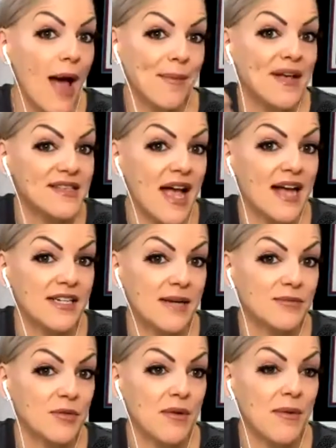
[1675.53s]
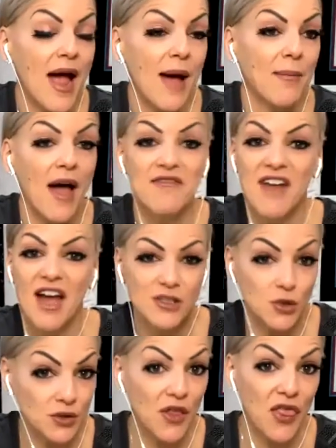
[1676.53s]
I signed up to be a rep. I've not
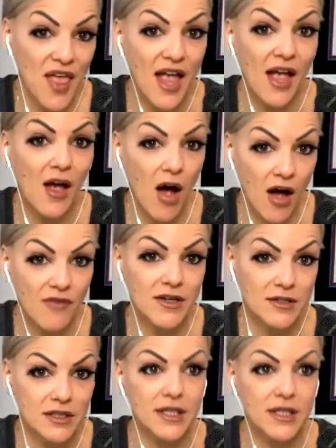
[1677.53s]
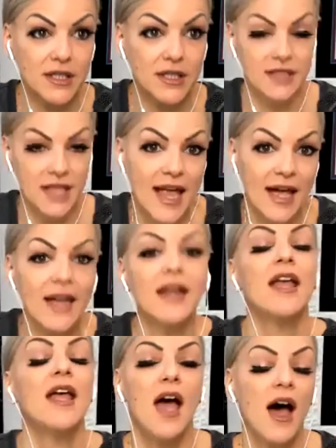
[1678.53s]
sold a thing, obviously, because can't,
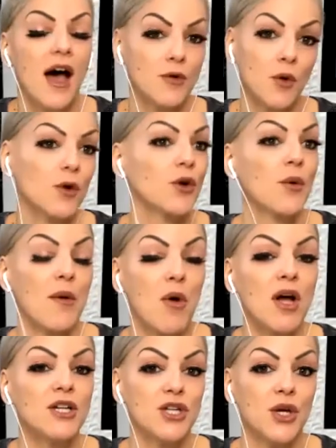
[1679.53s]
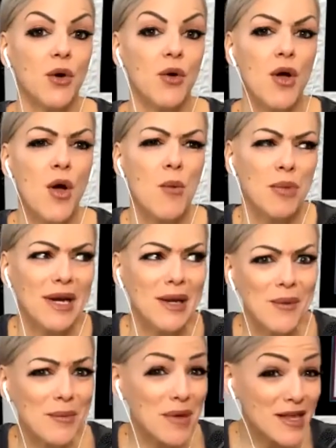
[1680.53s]
nor do I want to, but it
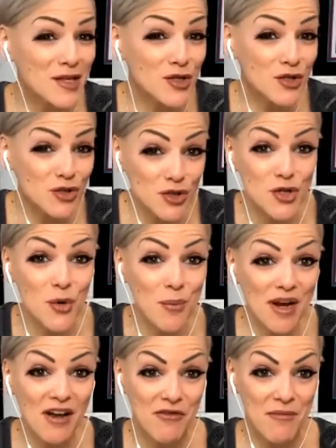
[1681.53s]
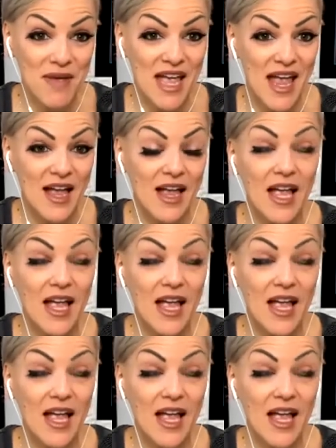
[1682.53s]
would be stupid of me.